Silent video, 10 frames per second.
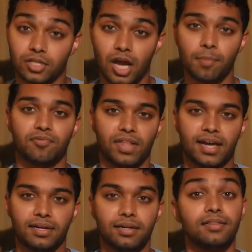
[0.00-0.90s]
On top of
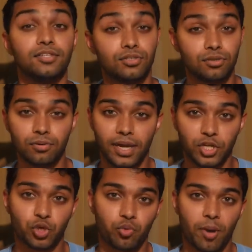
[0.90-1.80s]
that, the 2
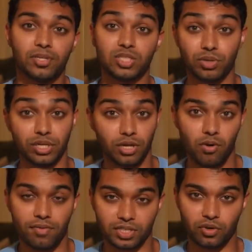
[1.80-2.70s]
ancient weapons we
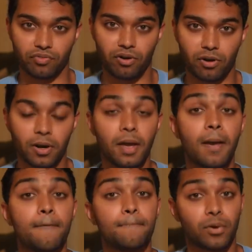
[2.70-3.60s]
know of so
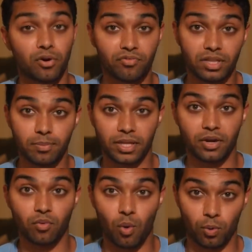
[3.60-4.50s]
far perfectly
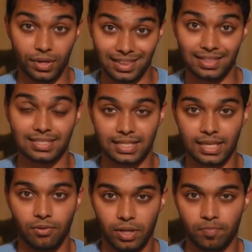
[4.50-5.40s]
play a role in this
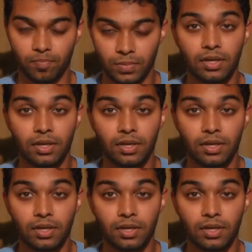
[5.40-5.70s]
theory.